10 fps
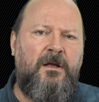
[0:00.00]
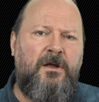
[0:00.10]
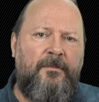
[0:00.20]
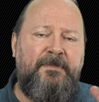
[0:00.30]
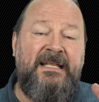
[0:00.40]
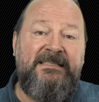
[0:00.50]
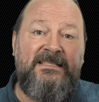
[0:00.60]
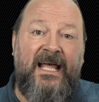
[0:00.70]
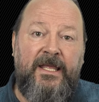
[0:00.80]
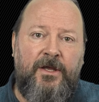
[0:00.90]
companies
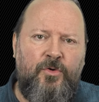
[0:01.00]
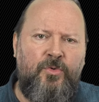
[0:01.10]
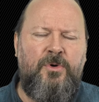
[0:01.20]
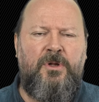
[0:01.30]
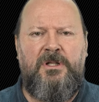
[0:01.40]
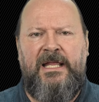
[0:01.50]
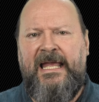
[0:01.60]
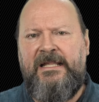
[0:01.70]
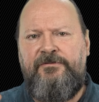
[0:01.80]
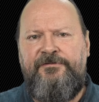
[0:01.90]
like Google
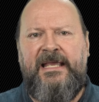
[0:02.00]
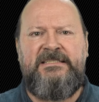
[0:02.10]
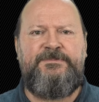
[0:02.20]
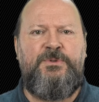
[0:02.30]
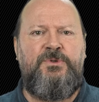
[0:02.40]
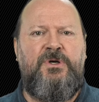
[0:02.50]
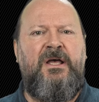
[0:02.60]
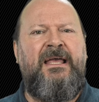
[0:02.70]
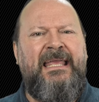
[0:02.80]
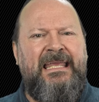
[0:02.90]
and Facebook
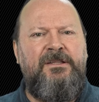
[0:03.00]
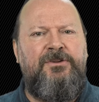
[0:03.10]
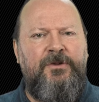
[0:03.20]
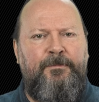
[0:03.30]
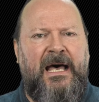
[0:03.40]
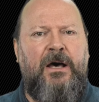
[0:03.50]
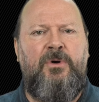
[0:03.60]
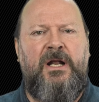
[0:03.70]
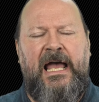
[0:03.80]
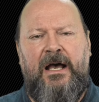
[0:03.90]
into the
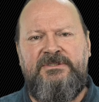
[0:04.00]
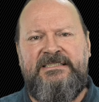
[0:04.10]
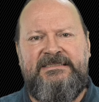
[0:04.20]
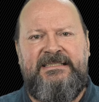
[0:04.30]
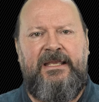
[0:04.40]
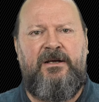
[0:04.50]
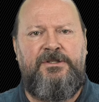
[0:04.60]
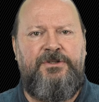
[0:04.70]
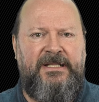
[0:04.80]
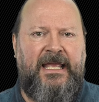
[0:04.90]
powerhouses they are
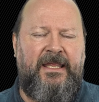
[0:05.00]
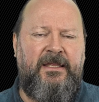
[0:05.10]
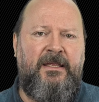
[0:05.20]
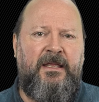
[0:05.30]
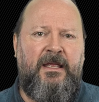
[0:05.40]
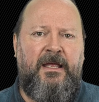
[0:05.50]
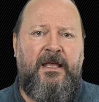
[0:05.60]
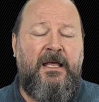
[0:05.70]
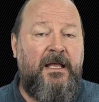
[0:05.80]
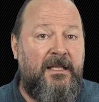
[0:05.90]
today.
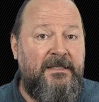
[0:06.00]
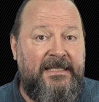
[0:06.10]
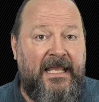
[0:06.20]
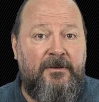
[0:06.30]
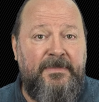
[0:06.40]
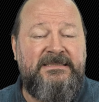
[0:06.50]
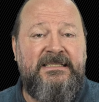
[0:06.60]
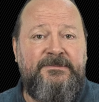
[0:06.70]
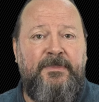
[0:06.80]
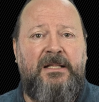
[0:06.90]
Their
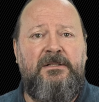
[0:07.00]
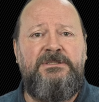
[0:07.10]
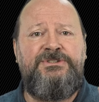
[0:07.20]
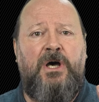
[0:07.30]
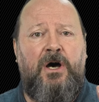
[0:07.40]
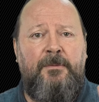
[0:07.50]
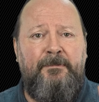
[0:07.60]
business models are